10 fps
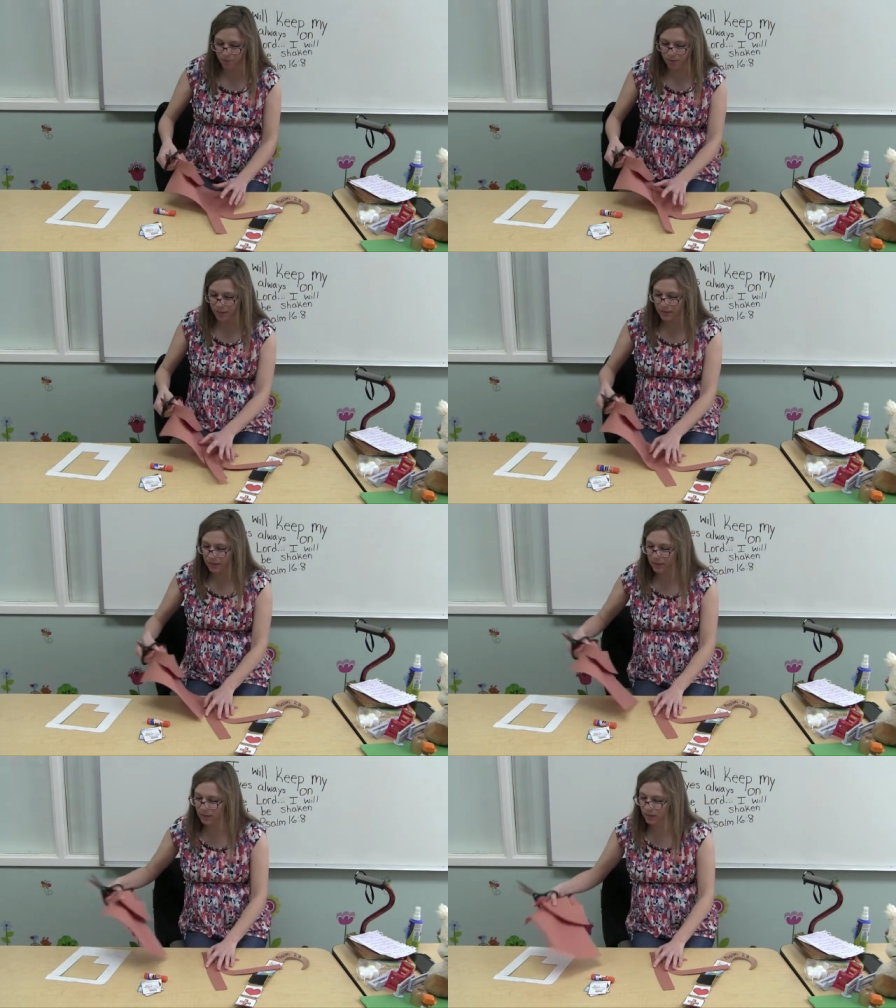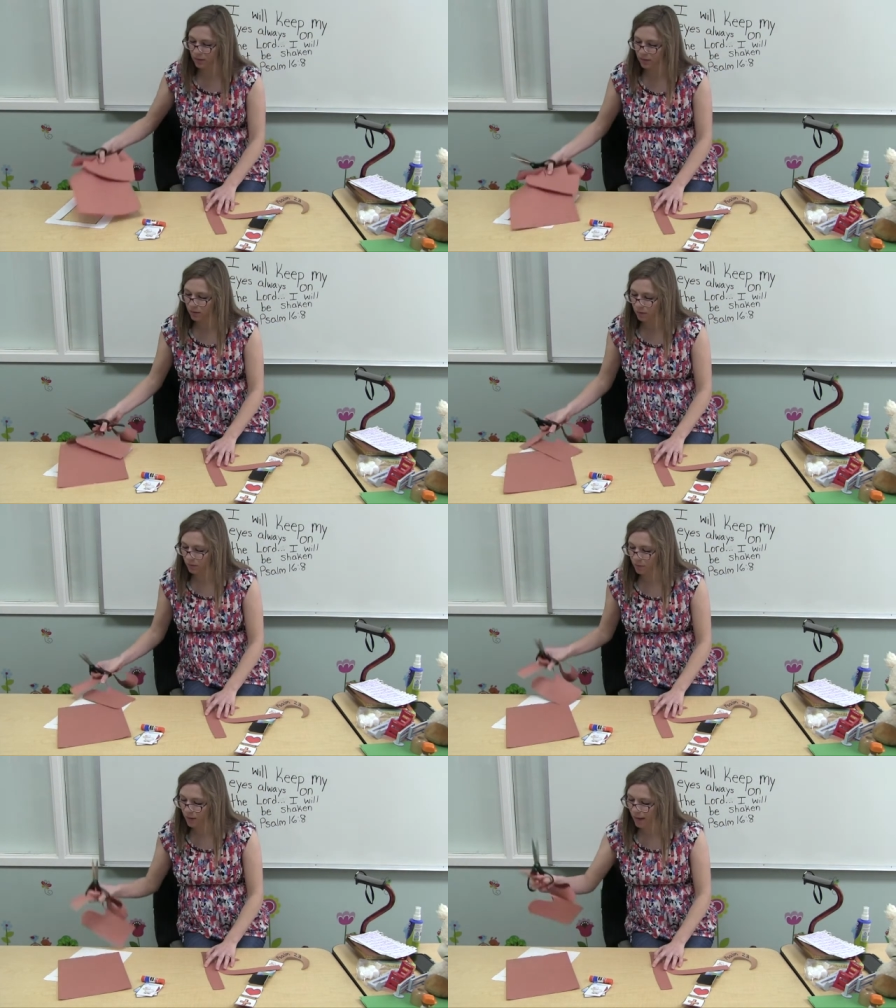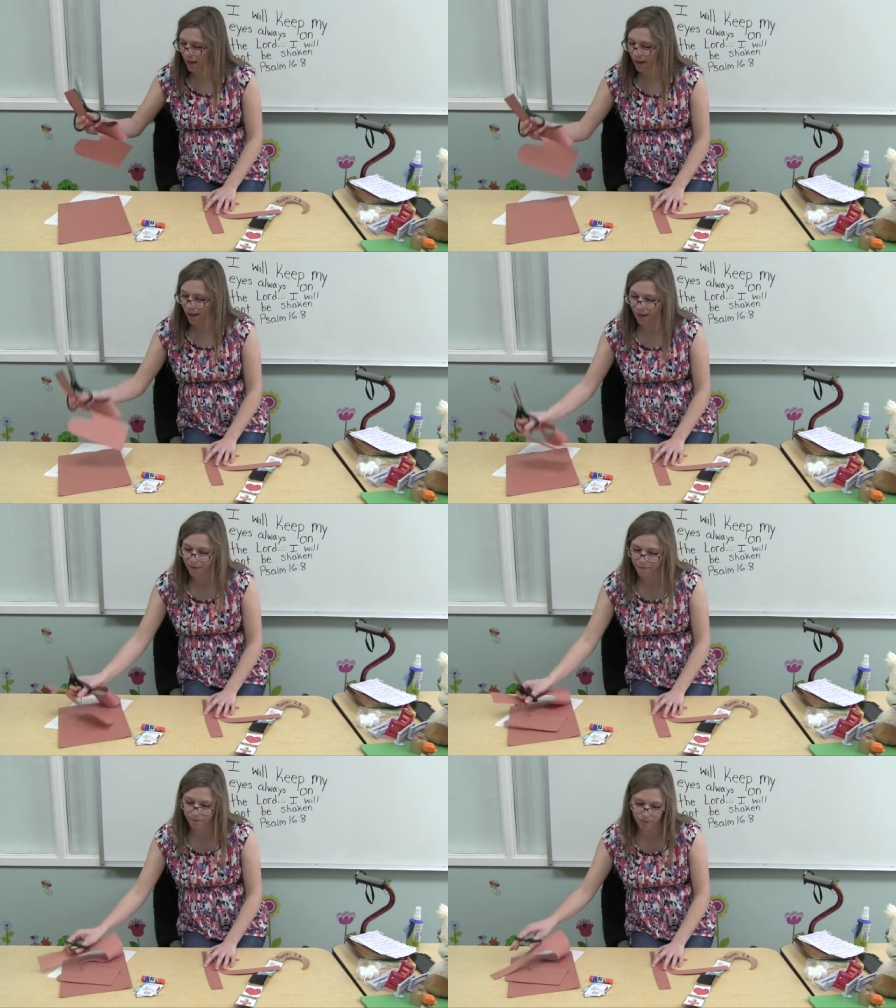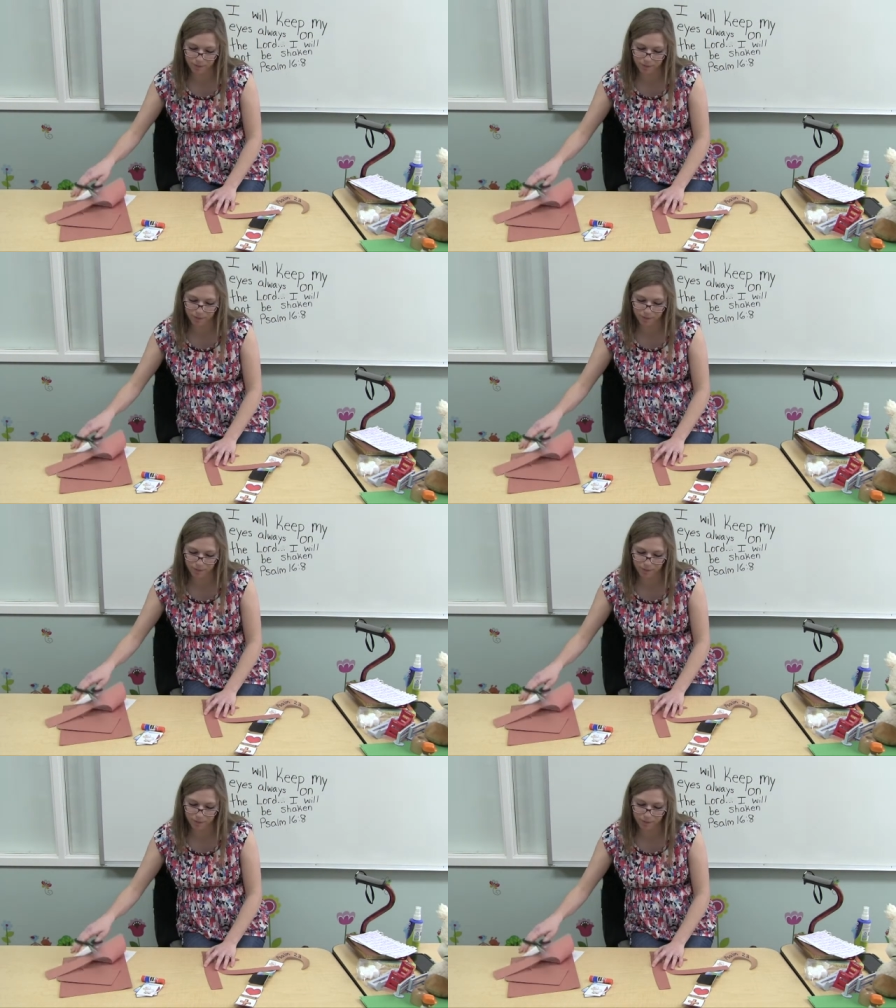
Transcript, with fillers: two pieces. We have